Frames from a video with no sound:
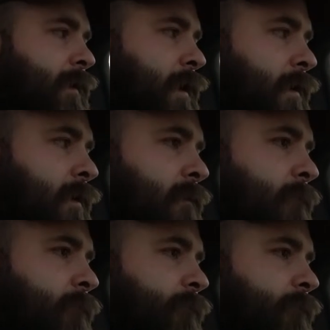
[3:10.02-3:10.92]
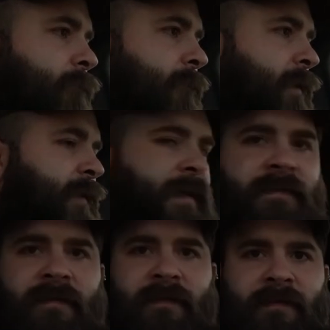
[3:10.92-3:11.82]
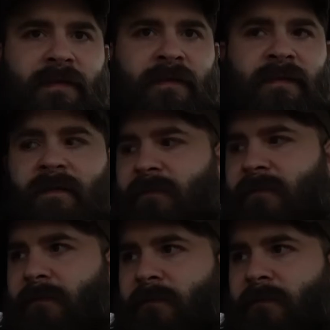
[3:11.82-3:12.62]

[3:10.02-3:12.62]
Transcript: I think it's the C6